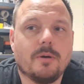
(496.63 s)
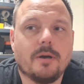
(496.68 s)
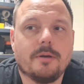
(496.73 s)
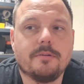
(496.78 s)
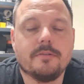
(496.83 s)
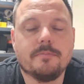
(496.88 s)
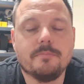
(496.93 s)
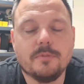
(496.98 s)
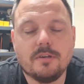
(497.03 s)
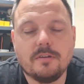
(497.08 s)
where
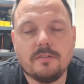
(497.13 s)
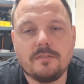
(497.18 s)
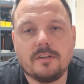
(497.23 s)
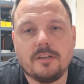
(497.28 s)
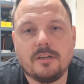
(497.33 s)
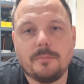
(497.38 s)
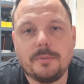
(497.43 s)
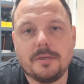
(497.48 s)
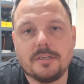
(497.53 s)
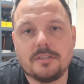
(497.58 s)
we've moved
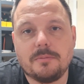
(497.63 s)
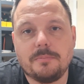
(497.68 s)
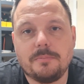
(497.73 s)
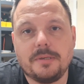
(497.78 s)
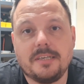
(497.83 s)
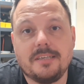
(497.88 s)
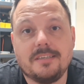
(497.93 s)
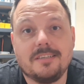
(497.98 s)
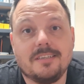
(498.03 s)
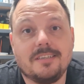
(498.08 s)
little bits and
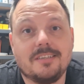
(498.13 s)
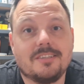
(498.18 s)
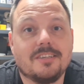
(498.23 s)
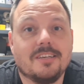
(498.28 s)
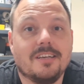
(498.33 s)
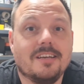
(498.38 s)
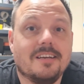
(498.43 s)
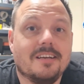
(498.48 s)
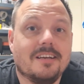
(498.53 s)
pieces